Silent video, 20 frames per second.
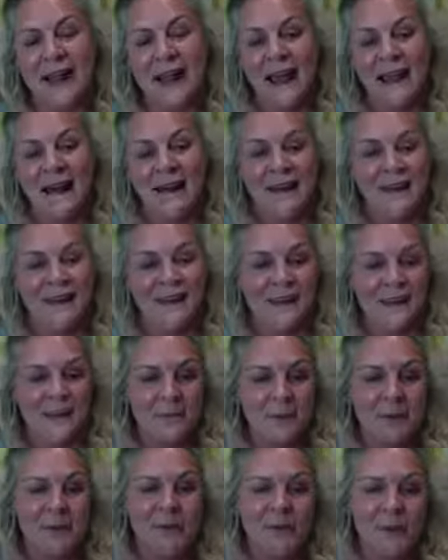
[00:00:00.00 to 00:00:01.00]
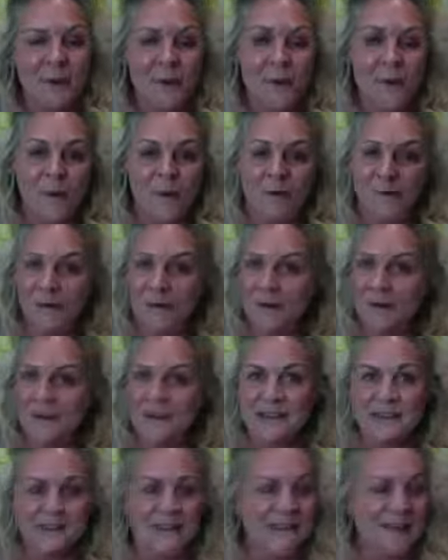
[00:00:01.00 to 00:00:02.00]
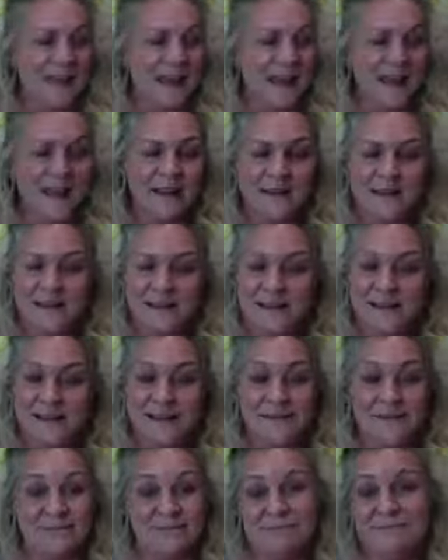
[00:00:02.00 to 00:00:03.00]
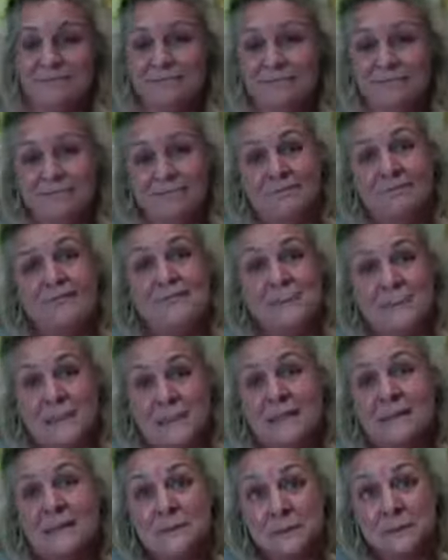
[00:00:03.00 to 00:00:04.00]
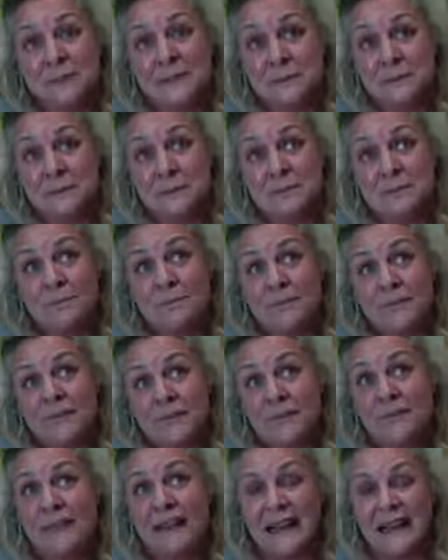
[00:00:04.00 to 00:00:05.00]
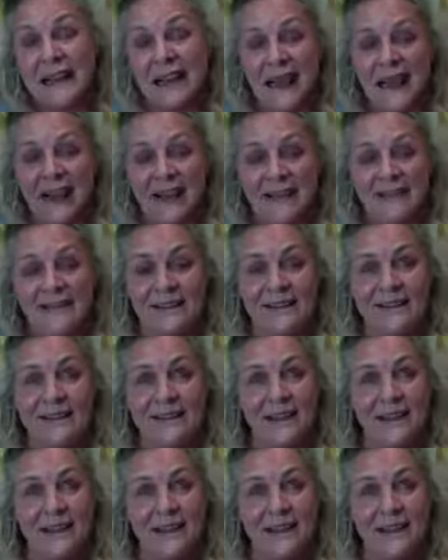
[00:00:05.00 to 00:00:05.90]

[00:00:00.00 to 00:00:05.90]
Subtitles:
And I think above all, dogs and cats, specifically cats,